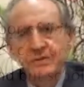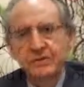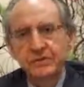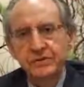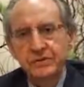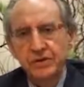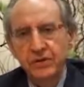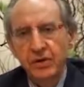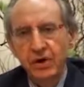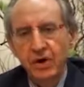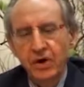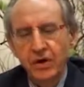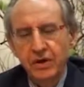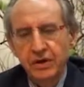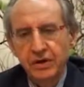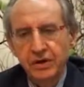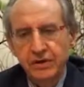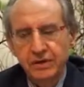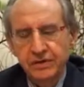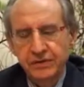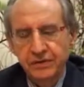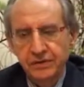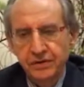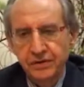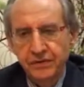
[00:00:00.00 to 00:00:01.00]
the
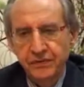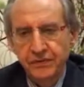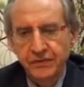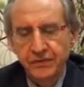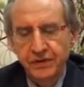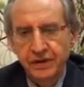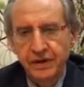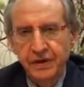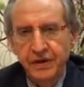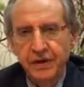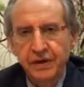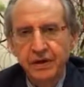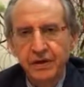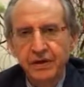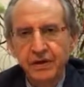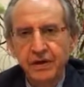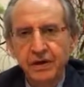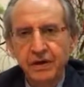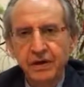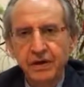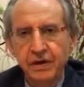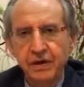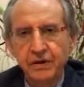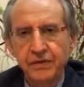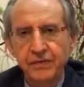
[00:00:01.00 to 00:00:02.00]
scholars of the
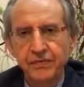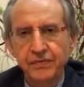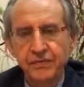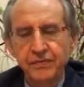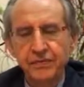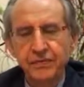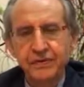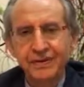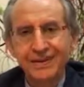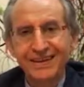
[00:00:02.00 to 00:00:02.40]
era of